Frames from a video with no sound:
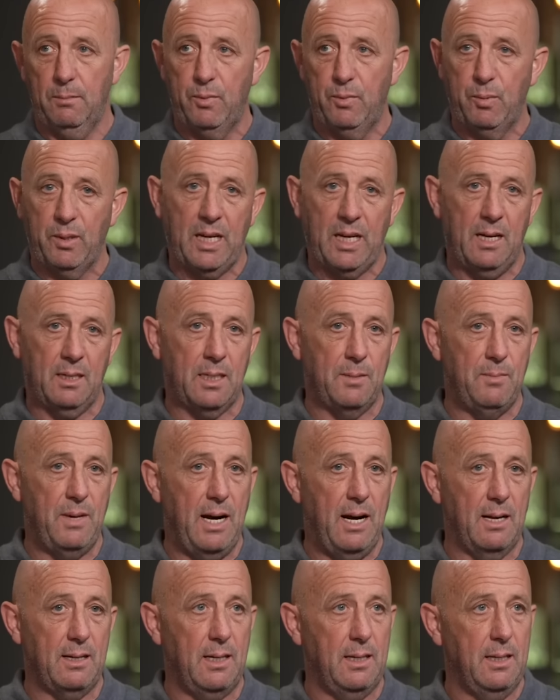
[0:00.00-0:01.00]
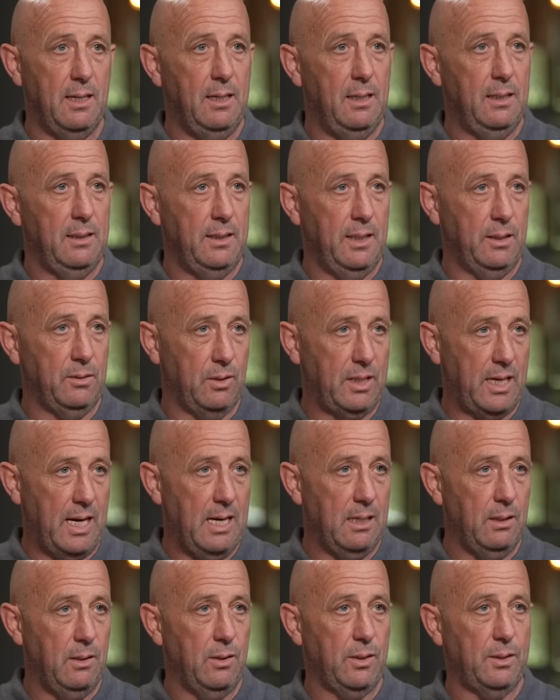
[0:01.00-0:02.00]
Boubacar Kamara, Diego
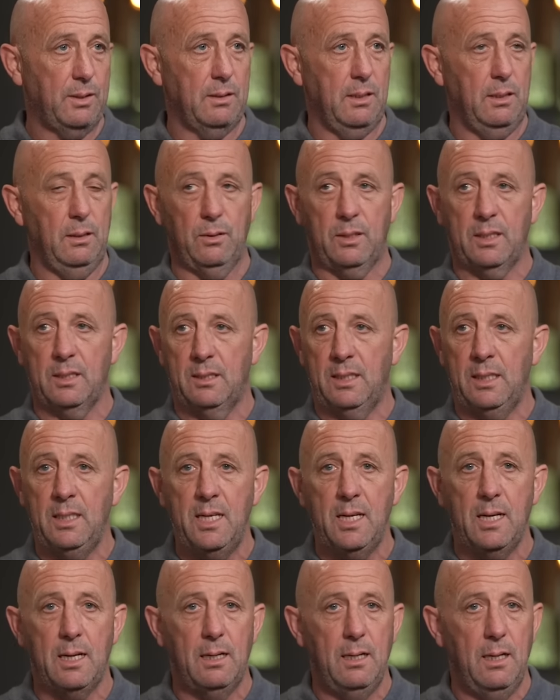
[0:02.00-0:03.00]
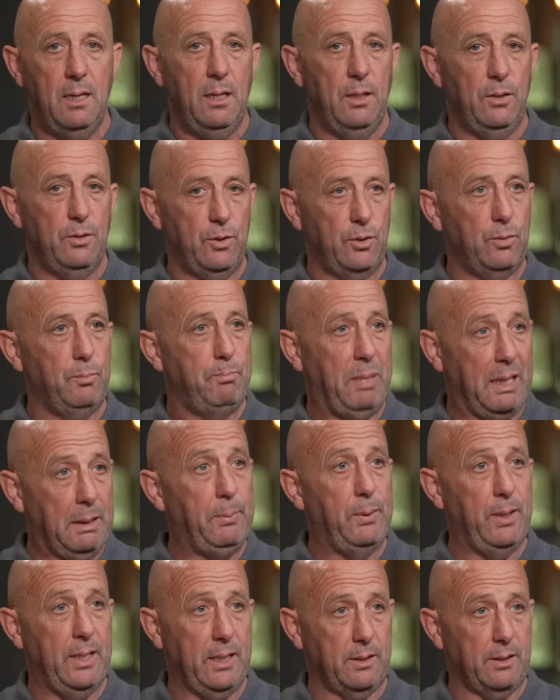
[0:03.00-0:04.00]
Carlos, and Lucas Digne. So
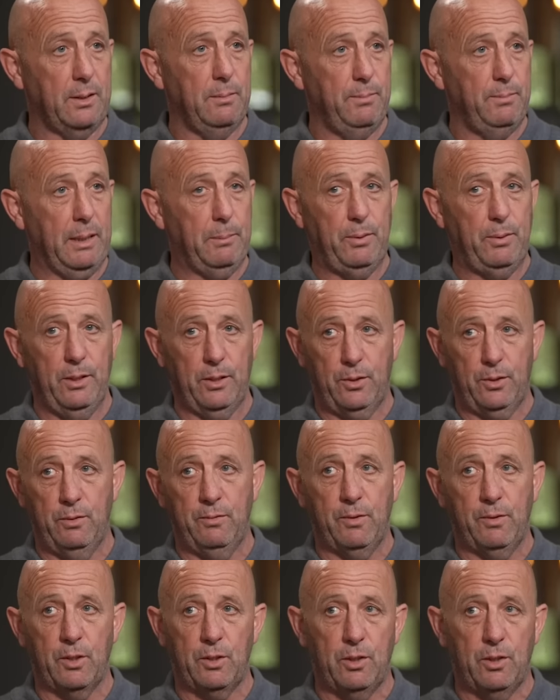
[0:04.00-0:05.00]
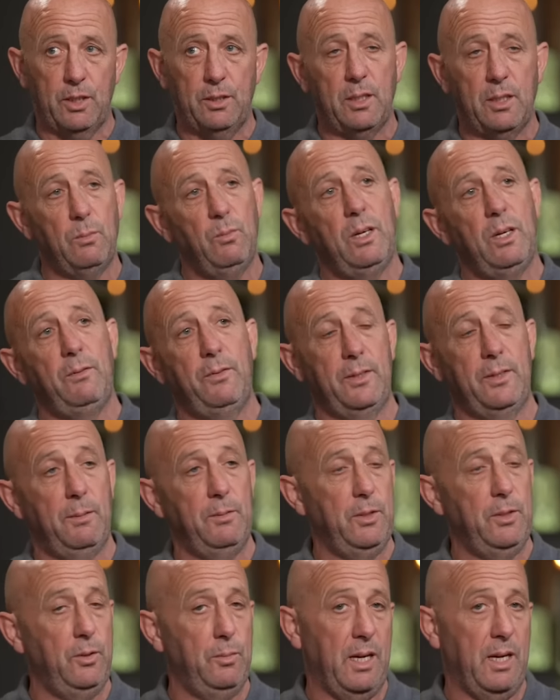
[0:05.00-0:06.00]
big players who have gone on and done well for
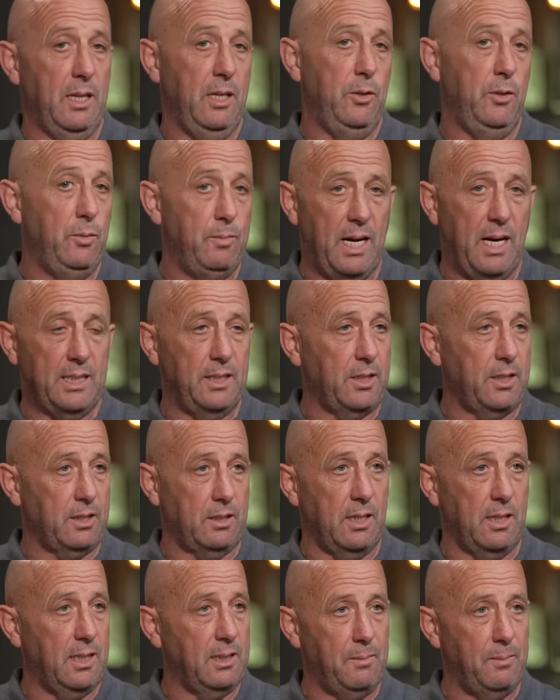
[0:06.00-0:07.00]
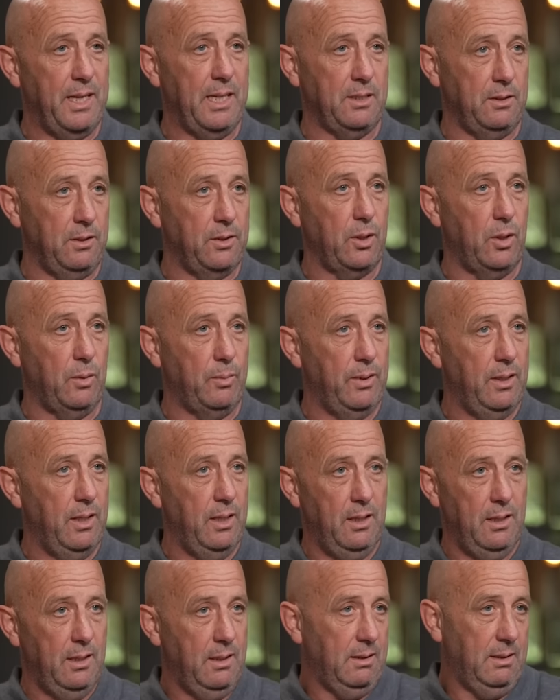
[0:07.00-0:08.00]
them. The new manager's done an amazing job.
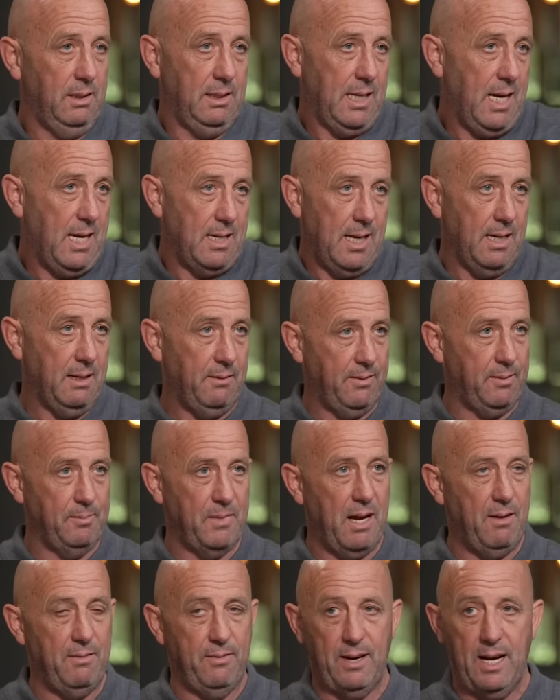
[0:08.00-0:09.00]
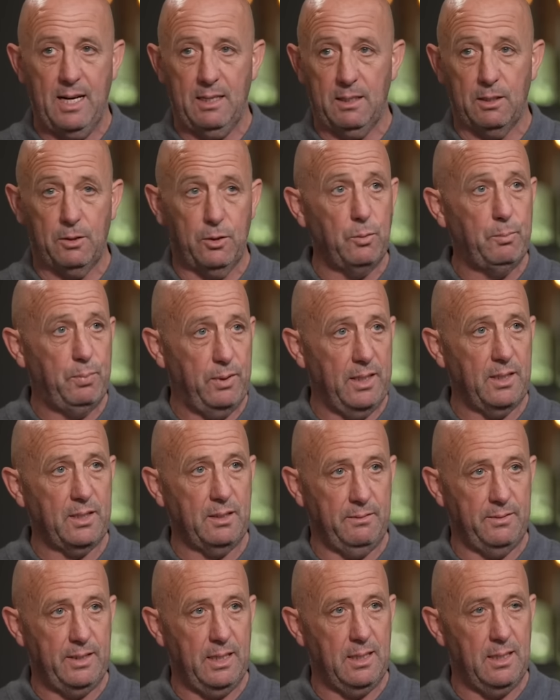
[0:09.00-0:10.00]
You can't hide from that fact. They're good
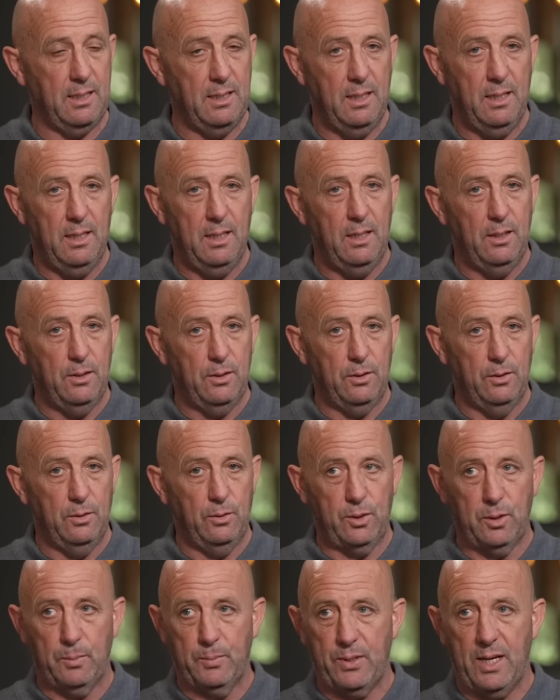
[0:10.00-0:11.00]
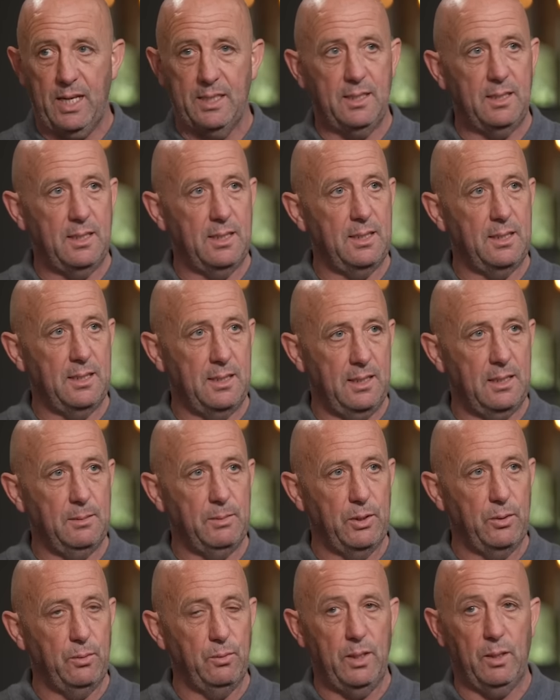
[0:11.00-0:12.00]
players at Villa. No surprises to see
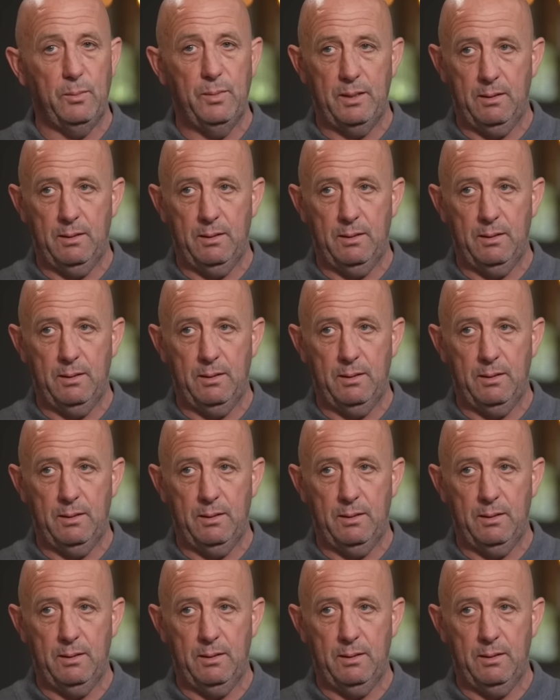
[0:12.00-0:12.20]
them doing well.